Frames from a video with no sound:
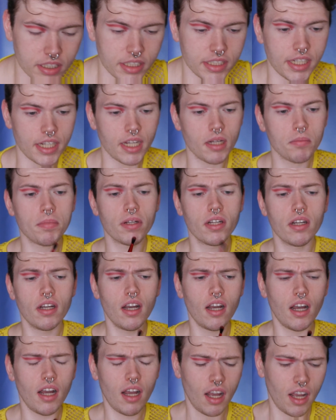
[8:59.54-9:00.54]
dip.
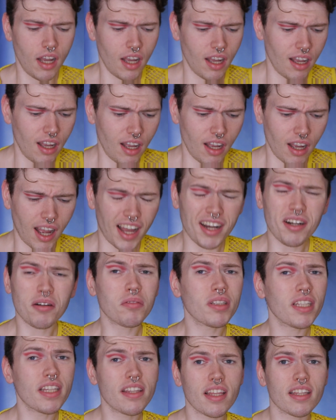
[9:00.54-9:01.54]
I don't
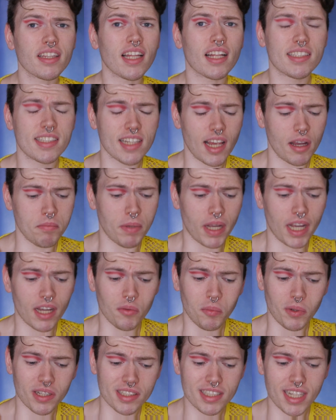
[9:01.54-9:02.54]
really think that's that bad.
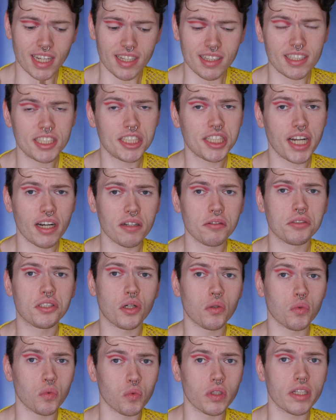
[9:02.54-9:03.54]
Once again, these shadows
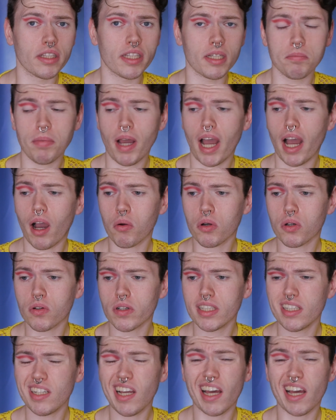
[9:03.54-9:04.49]
are really powdery. I